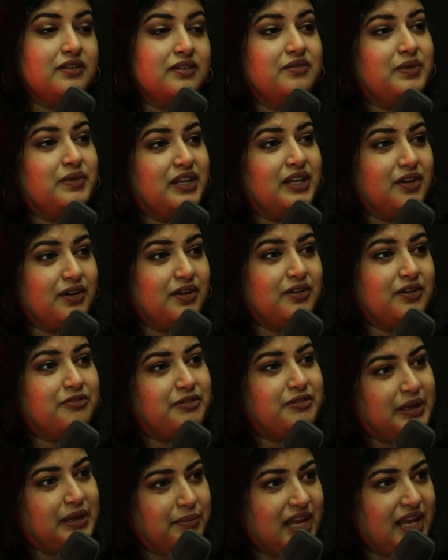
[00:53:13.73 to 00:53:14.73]
when you're a
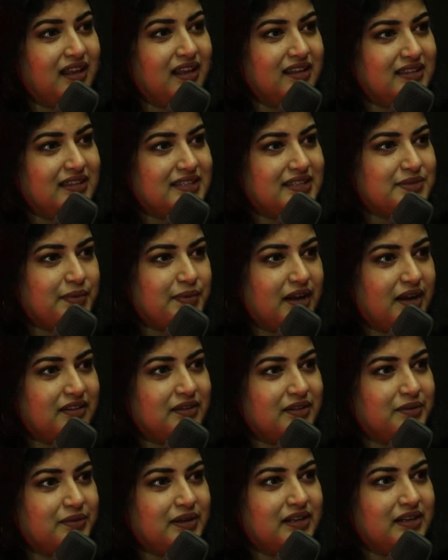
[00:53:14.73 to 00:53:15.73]
female in this part of
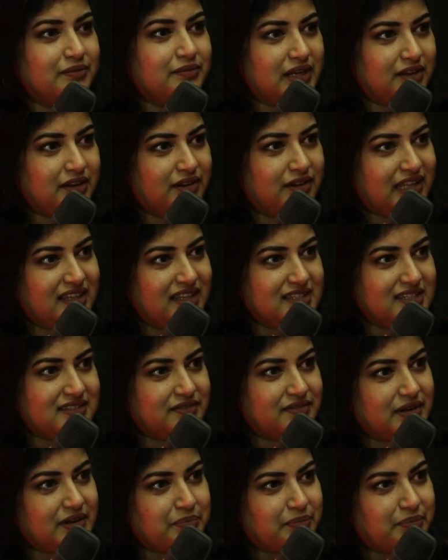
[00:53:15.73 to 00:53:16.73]
the world, when you're in this
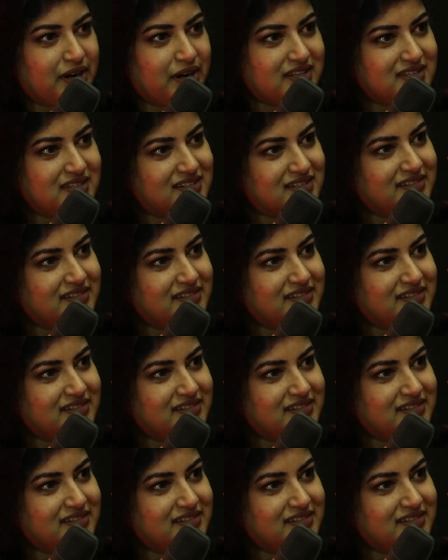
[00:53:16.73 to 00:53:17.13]
repressed,